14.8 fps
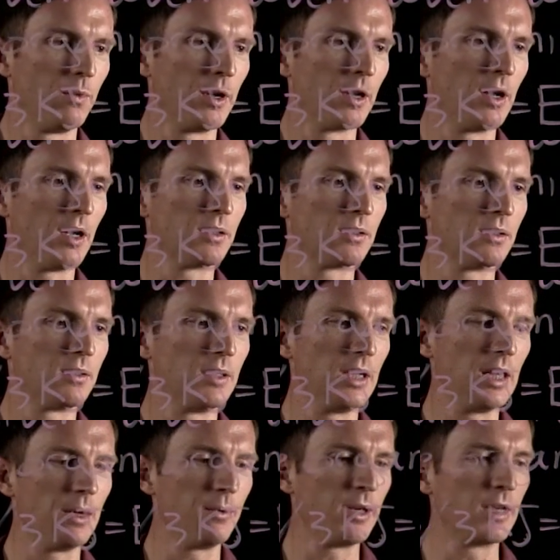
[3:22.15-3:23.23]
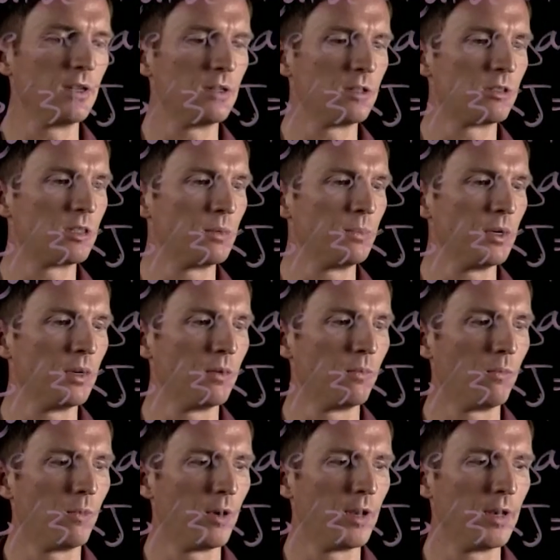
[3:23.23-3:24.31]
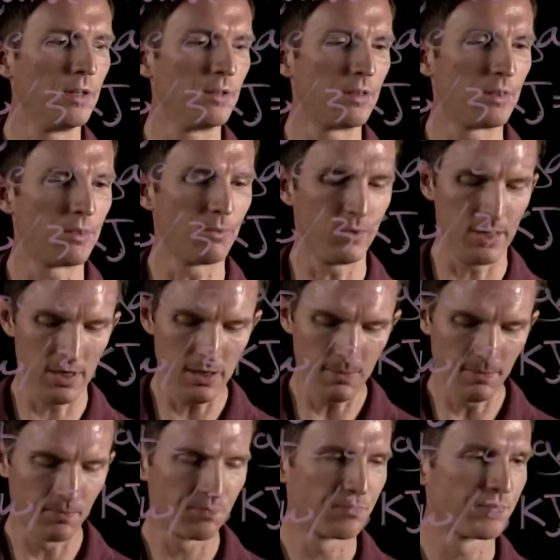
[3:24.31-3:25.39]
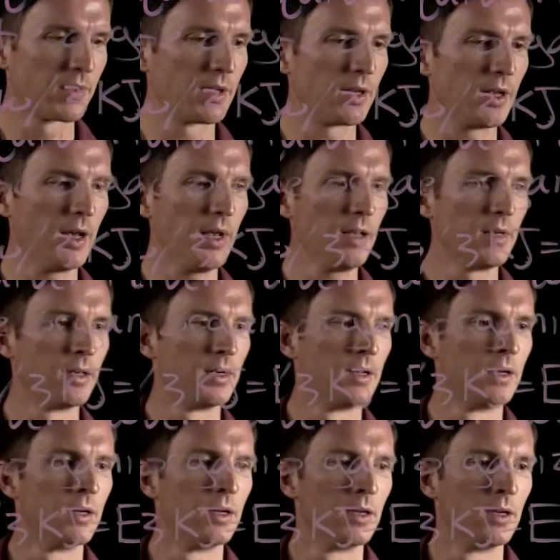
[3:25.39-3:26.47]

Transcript: We can also see that we can distribute one and three, okay,